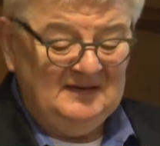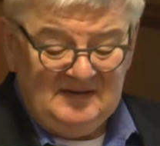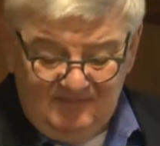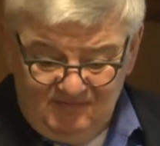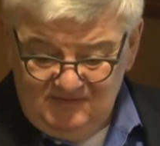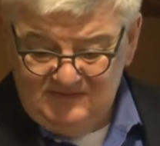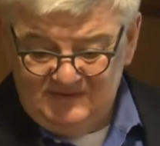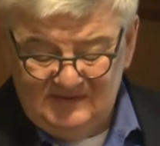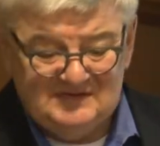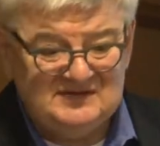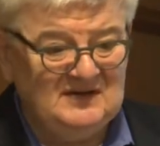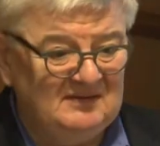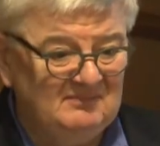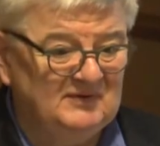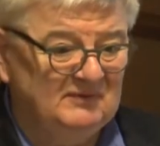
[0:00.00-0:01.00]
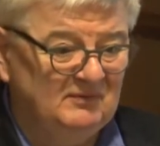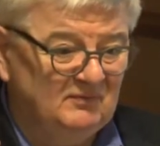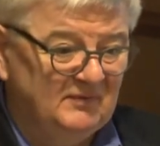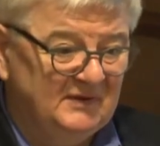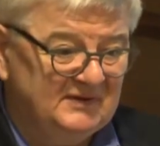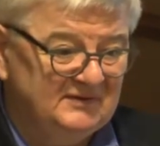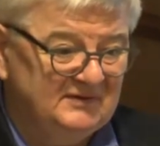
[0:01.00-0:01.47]
give you an example
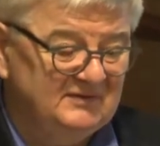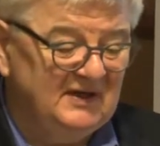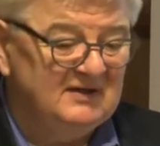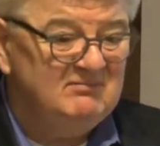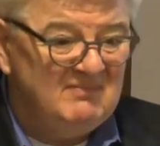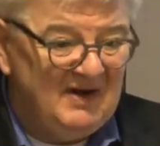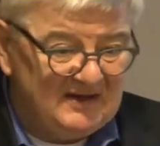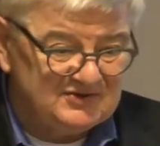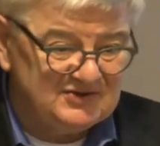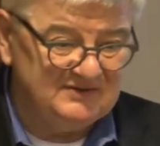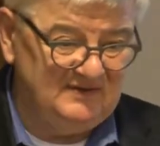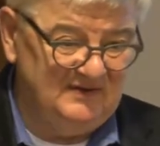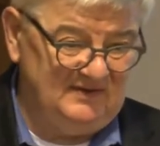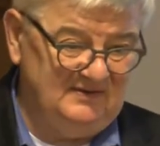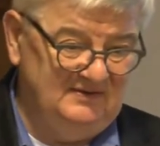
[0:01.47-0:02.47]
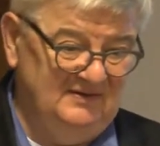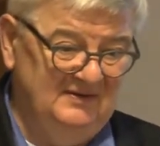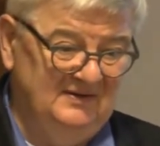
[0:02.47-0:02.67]
where you can measure that.